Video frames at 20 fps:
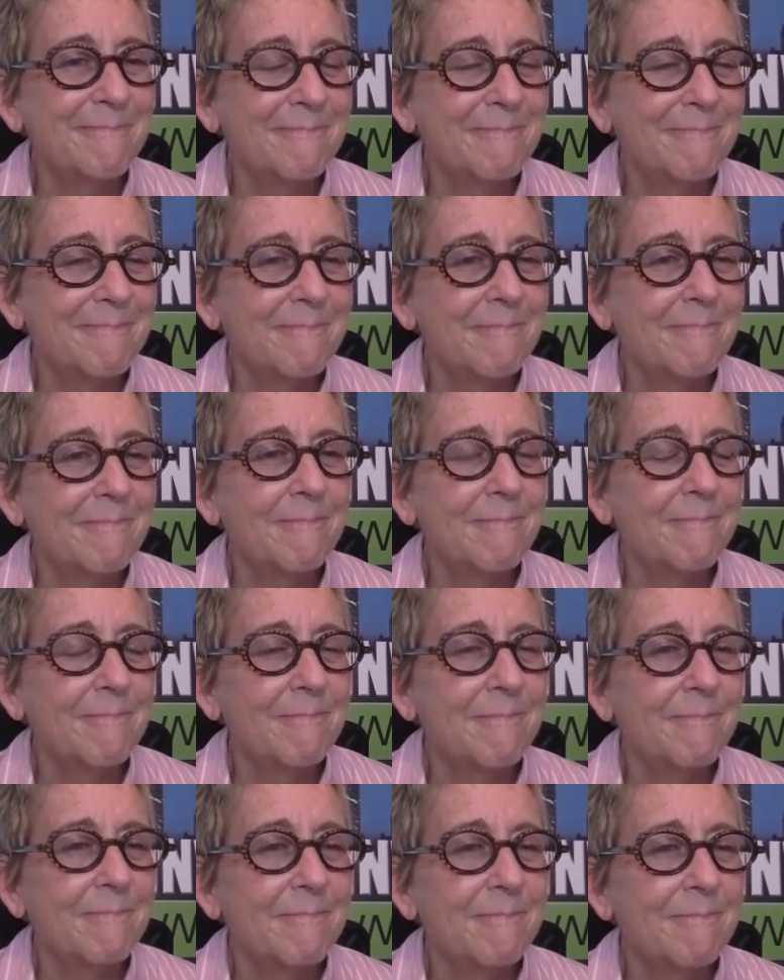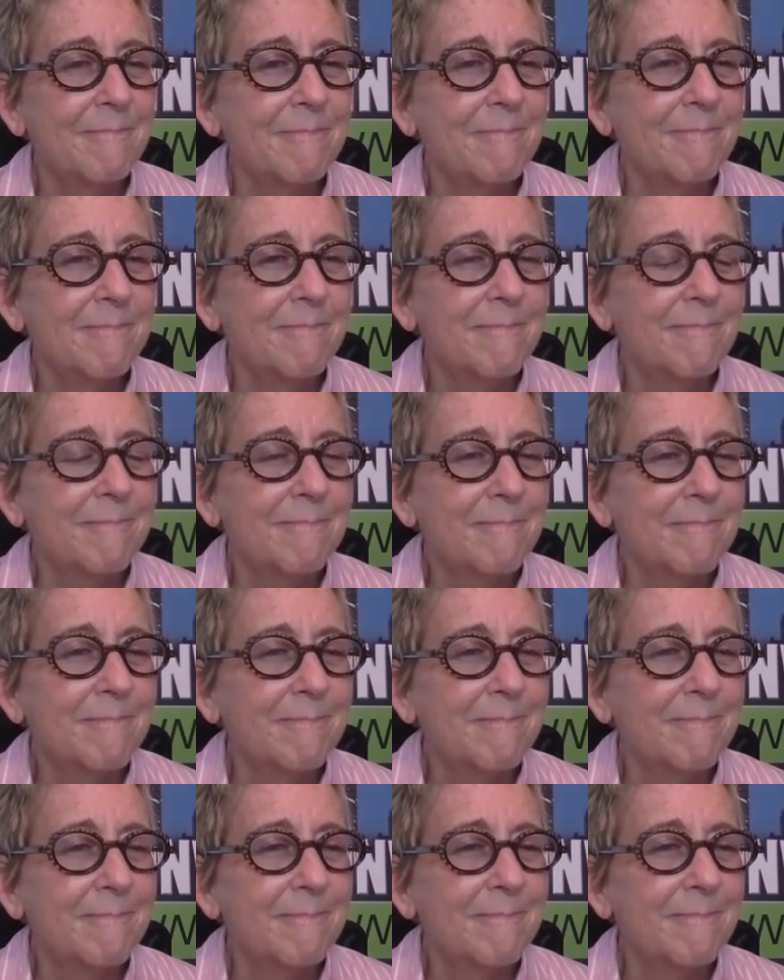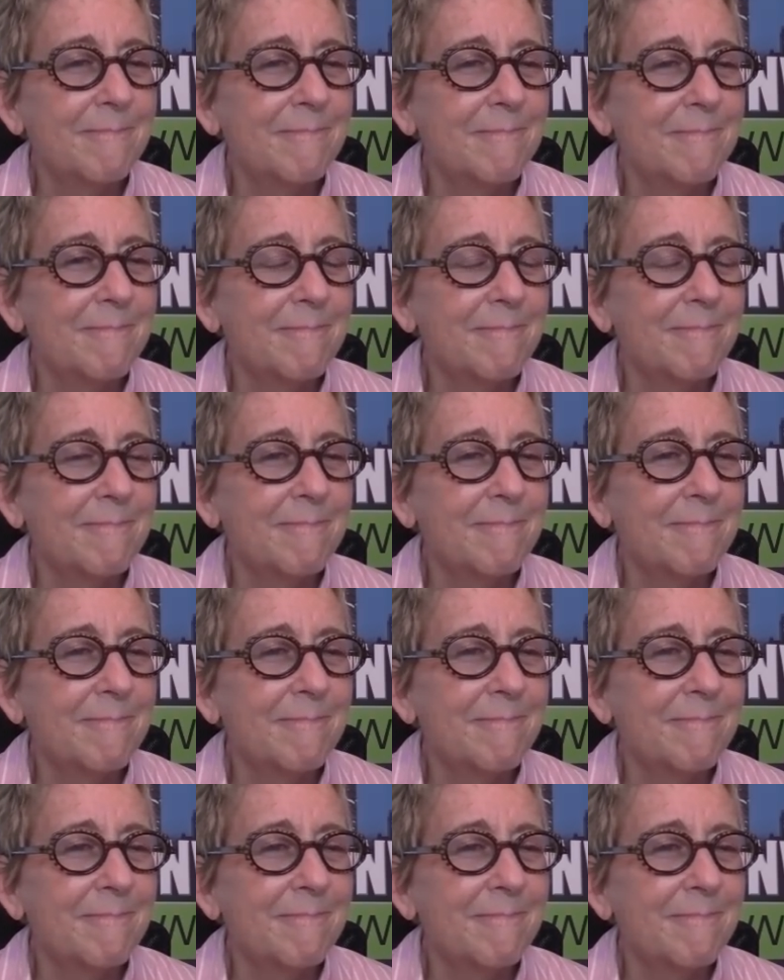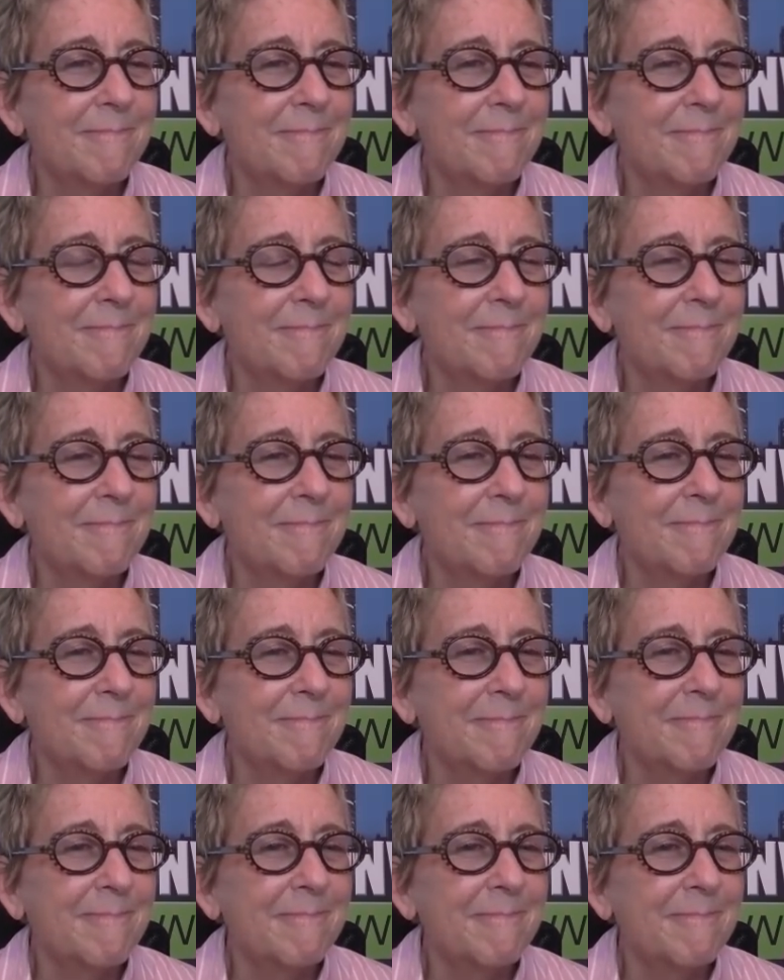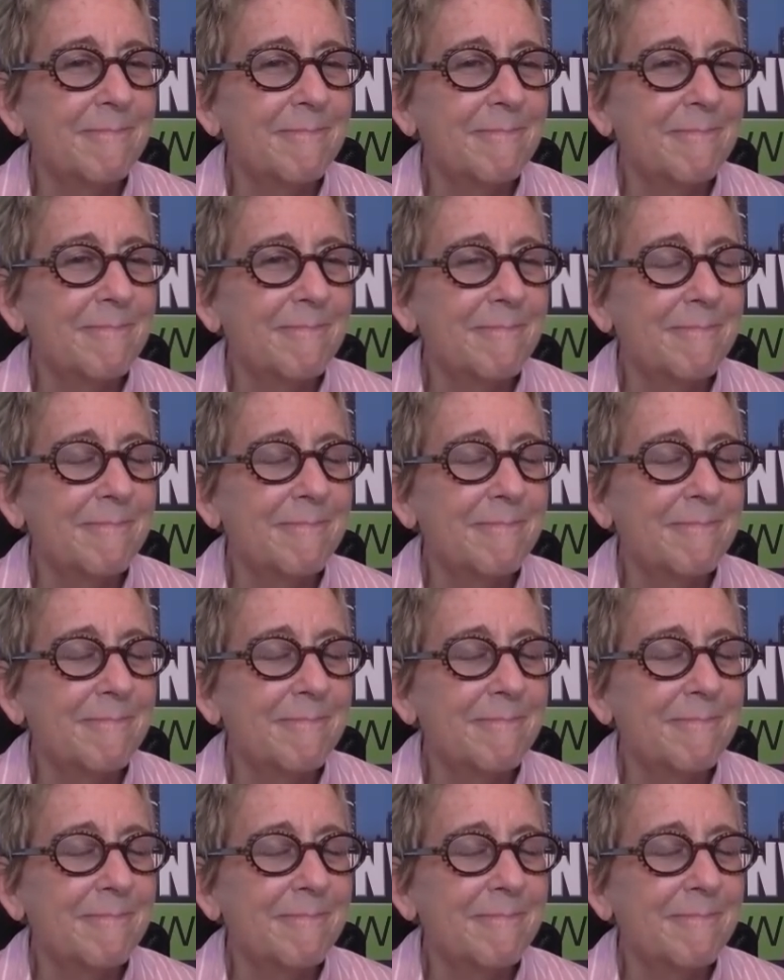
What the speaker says: This person isn't speaking.